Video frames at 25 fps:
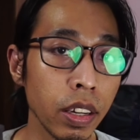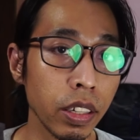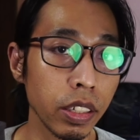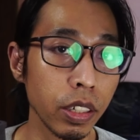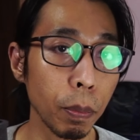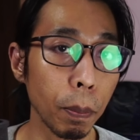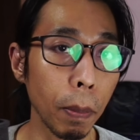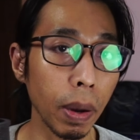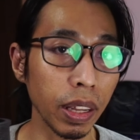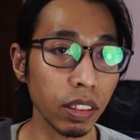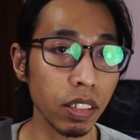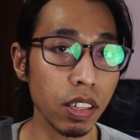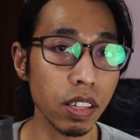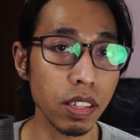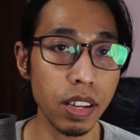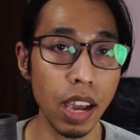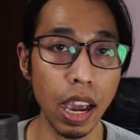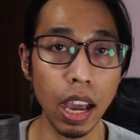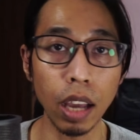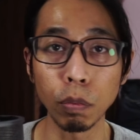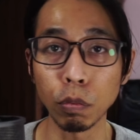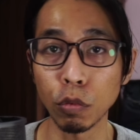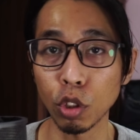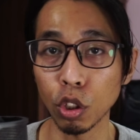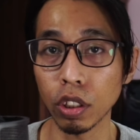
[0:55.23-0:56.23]
The button
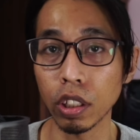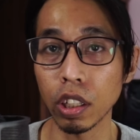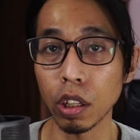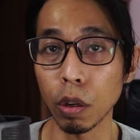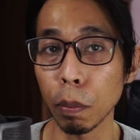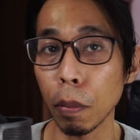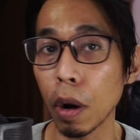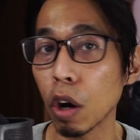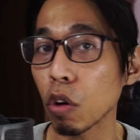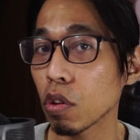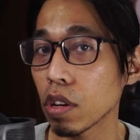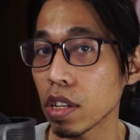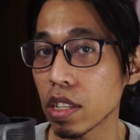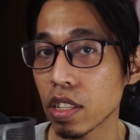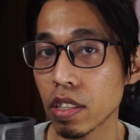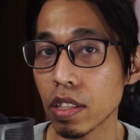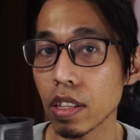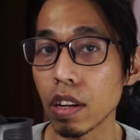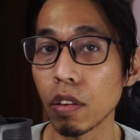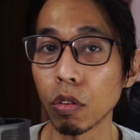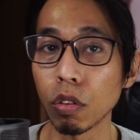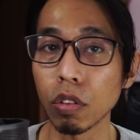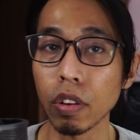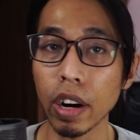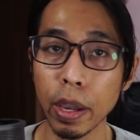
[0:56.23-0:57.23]
that I'm talking about is
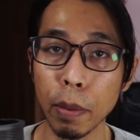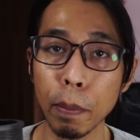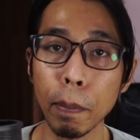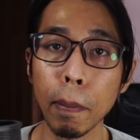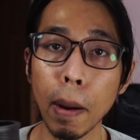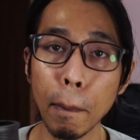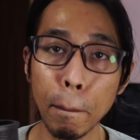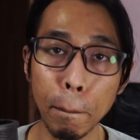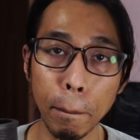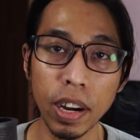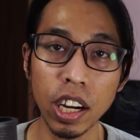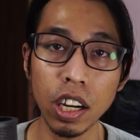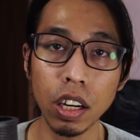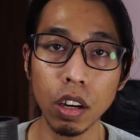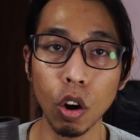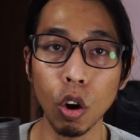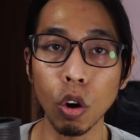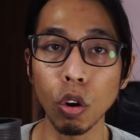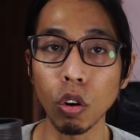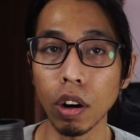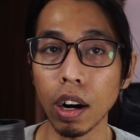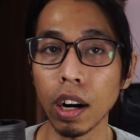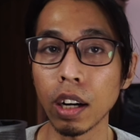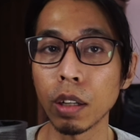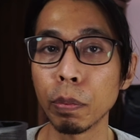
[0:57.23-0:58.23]
the right bumper
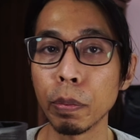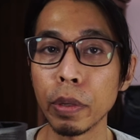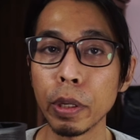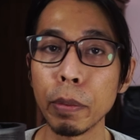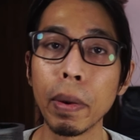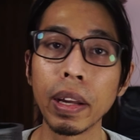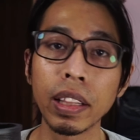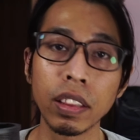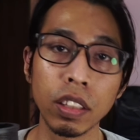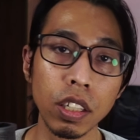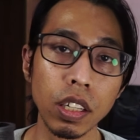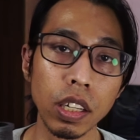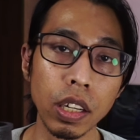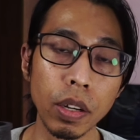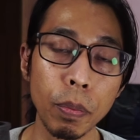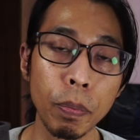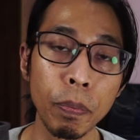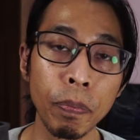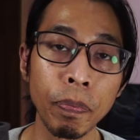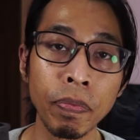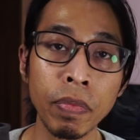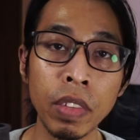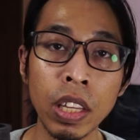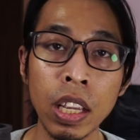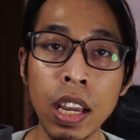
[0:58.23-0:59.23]
or RB button.
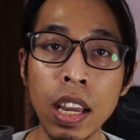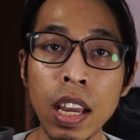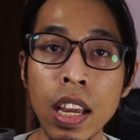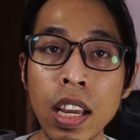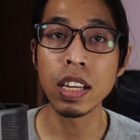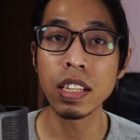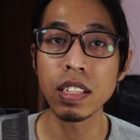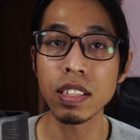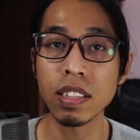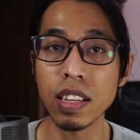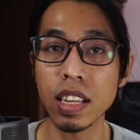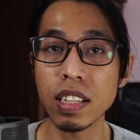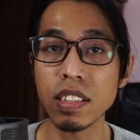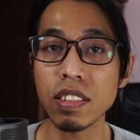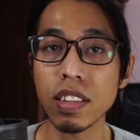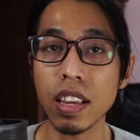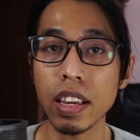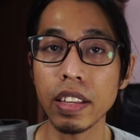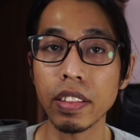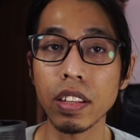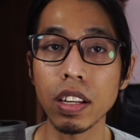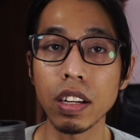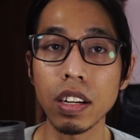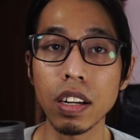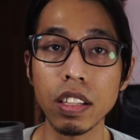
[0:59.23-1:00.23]
Since
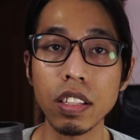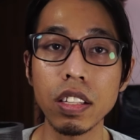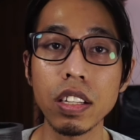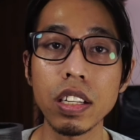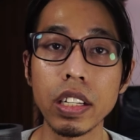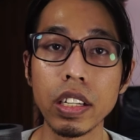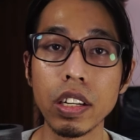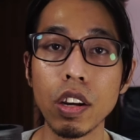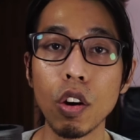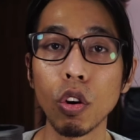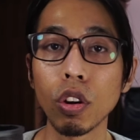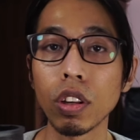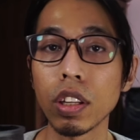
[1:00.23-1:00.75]
eternity, the